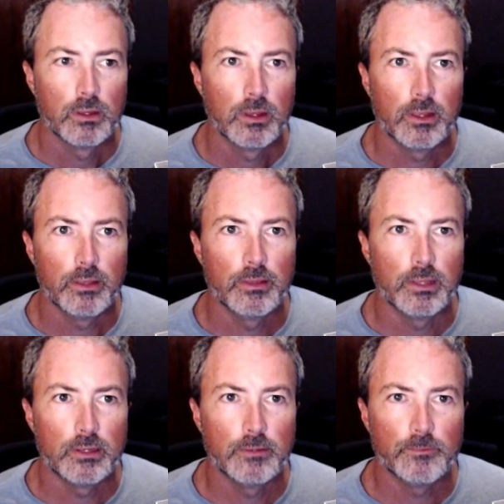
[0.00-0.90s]
And
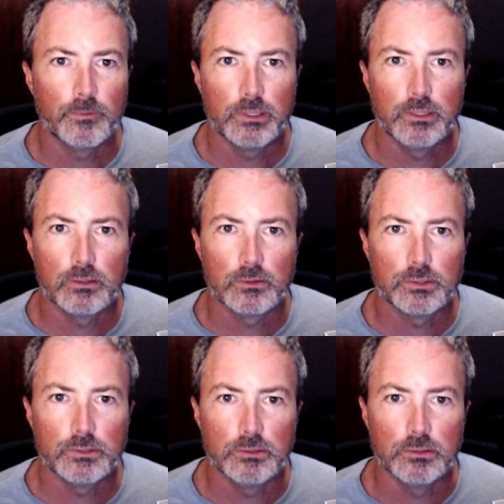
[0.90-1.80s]
then if we go
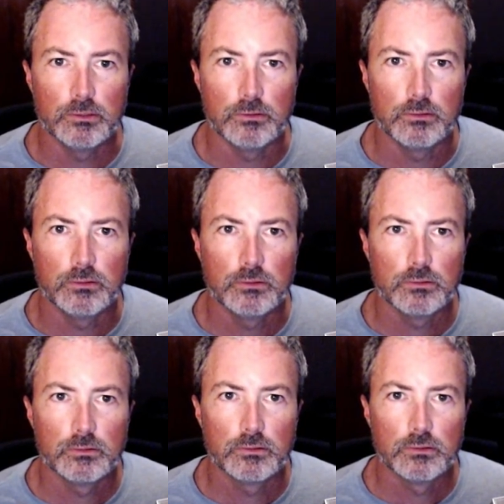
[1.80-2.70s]
to
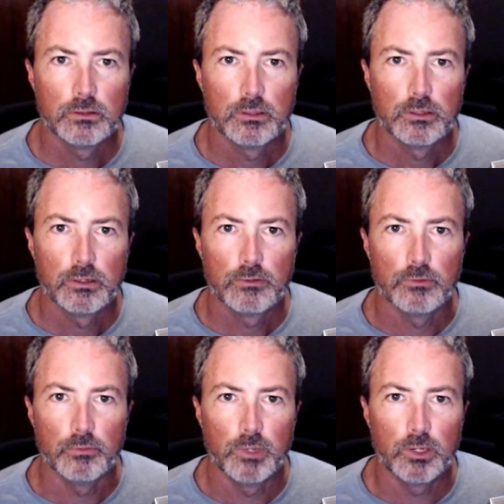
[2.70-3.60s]

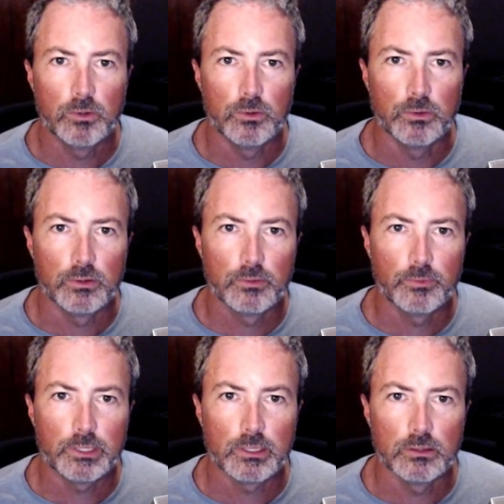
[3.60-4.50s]
remote, we
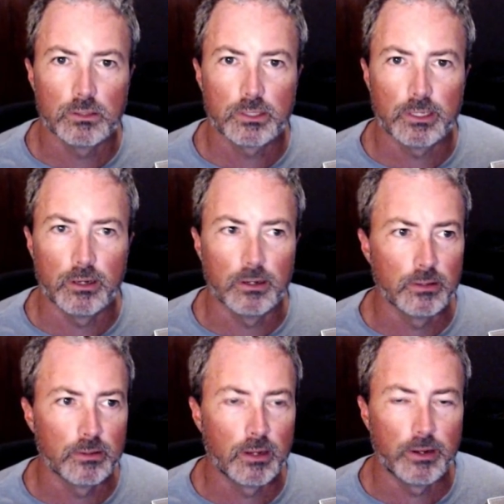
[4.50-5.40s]
can look at our
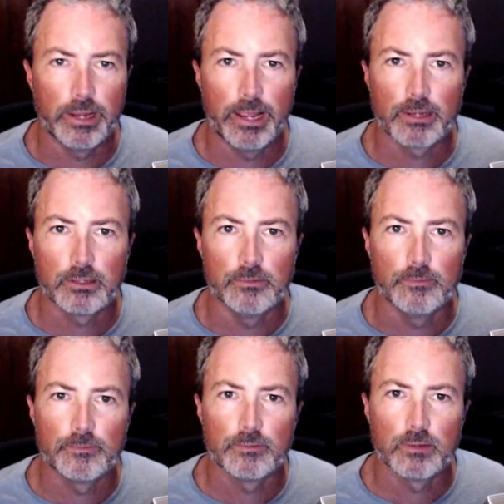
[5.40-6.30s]
active
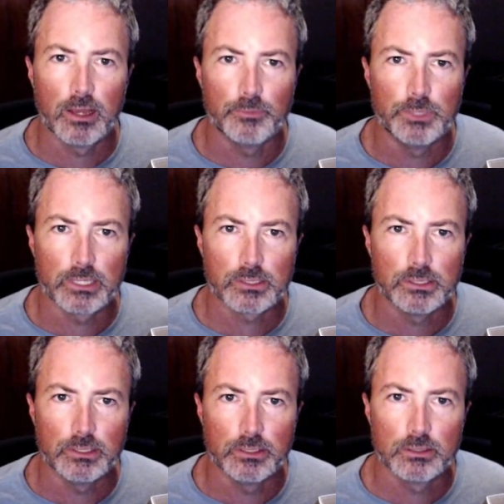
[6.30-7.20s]
objects
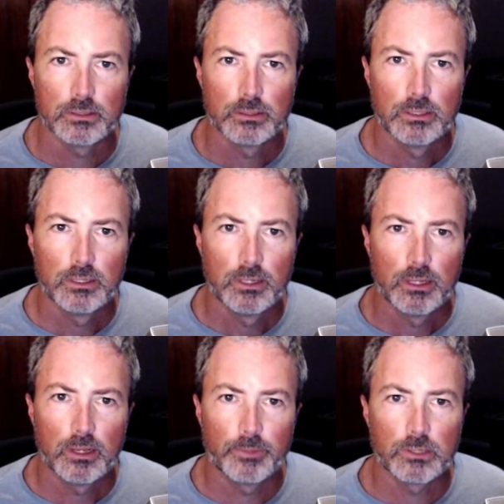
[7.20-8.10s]
here.
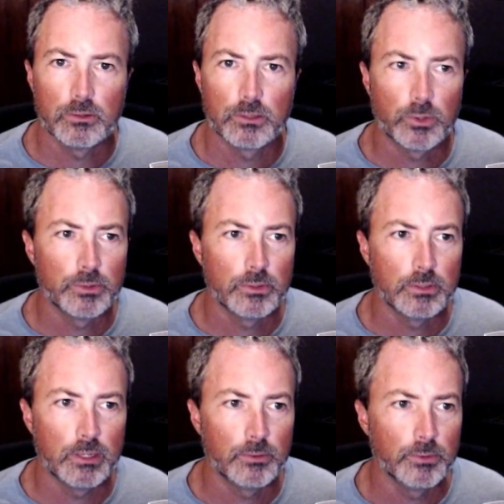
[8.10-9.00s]
I'm gonna go down
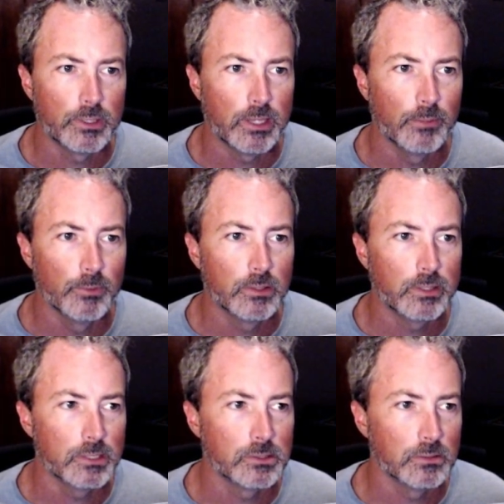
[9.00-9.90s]
to our camera.
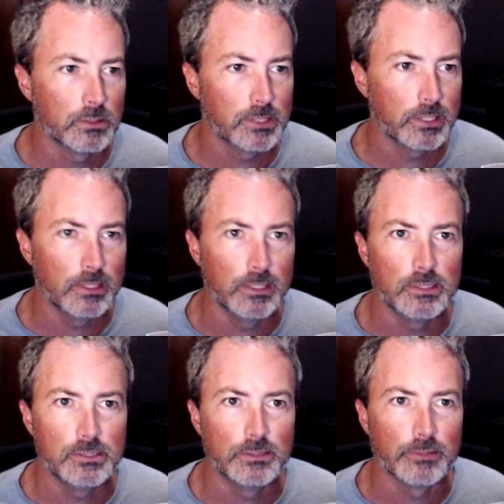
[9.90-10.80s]
Okay, so it looks like it
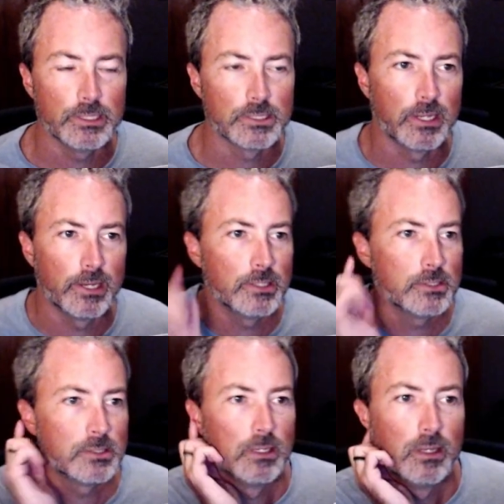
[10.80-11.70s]
is the right size.
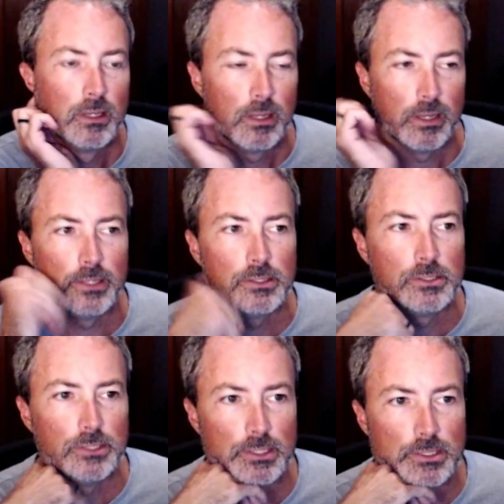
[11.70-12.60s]
It's
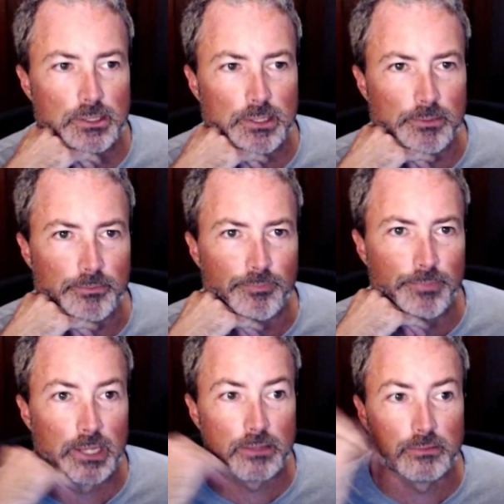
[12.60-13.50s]
just
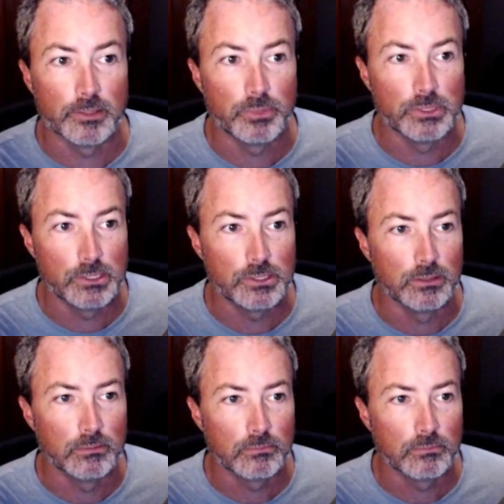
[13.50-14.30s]
not the right position,